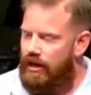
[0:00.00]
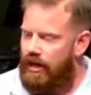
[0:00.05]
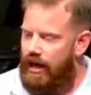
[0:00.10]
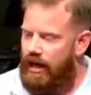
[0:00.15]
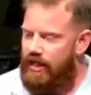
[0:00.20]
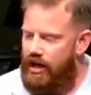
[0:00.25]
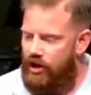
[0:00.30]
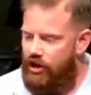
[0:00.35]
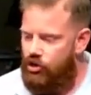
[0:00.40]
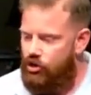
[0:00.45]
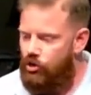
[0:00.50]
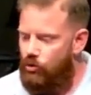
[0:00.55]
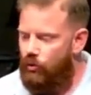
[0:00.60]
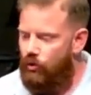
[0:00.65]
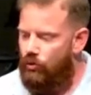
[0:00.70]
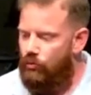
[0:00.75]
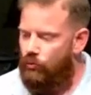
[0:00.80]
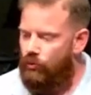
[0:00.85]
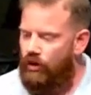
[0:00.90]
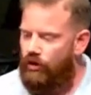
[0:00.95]
and that you
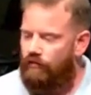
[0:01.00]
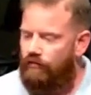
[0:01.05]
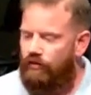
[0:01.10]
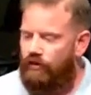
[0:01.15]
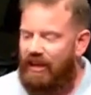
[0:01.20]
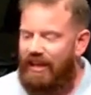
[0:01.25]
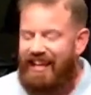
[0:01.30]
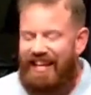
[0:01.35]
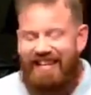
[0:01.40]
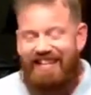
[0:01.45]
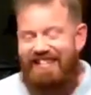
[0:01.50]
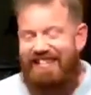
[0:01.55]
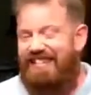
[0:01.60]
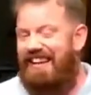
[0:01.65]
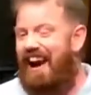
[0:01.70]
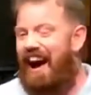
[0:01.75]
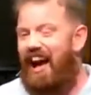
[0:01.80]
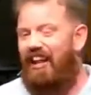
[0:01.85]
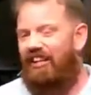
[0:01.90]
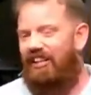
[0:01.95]
would willfully and
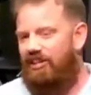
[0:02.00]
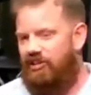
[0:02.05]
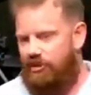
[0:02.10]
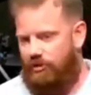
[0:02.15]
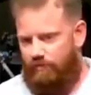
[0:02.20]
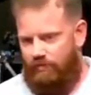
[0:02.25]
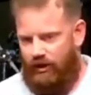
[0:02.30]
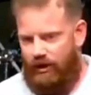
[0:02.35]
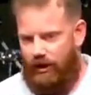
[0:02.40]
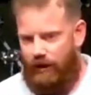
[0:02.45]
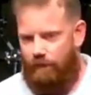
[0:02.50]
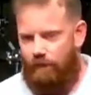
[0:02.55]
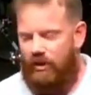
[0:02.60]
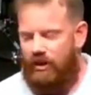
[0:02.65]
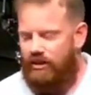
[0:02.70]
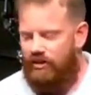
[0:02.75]
knowledgeably